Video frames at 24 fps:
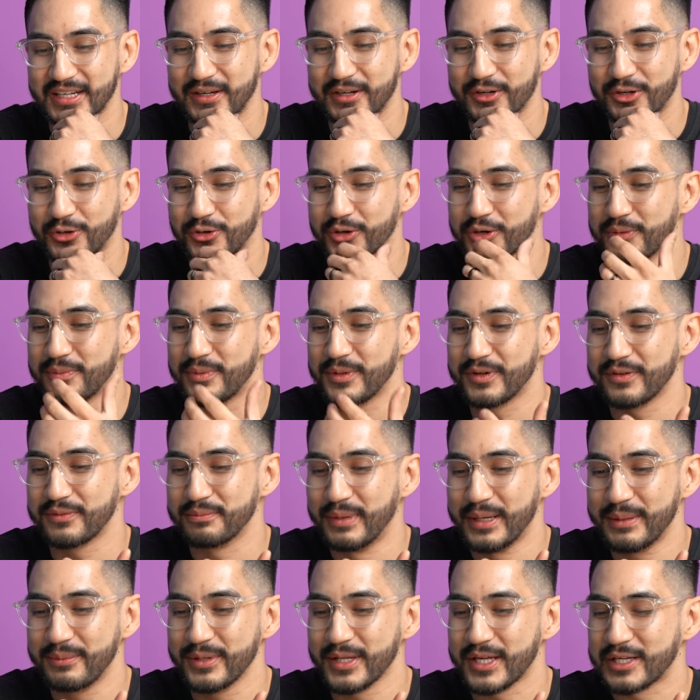a group of
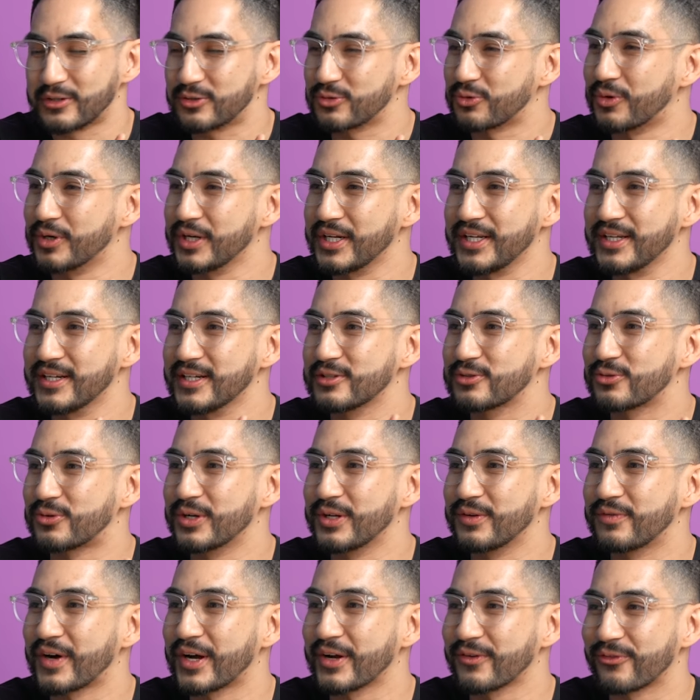maybe like twenty to
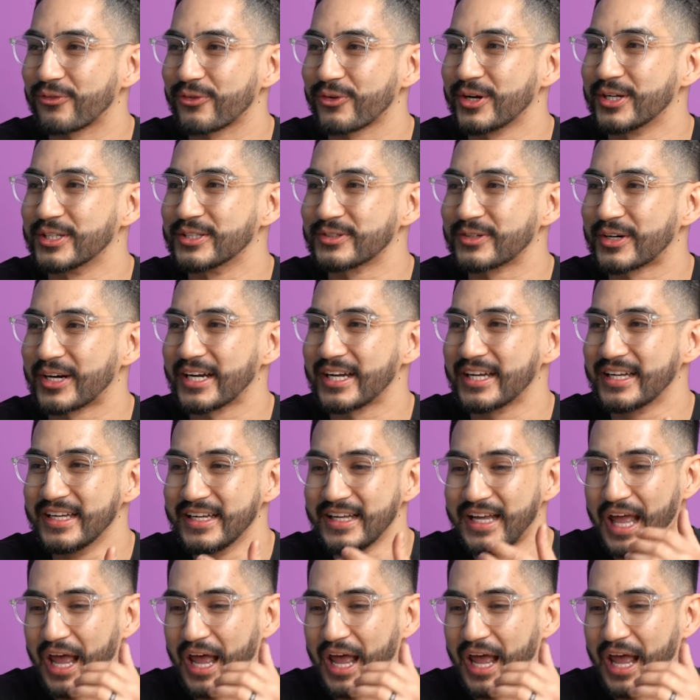twenty-five friends, right?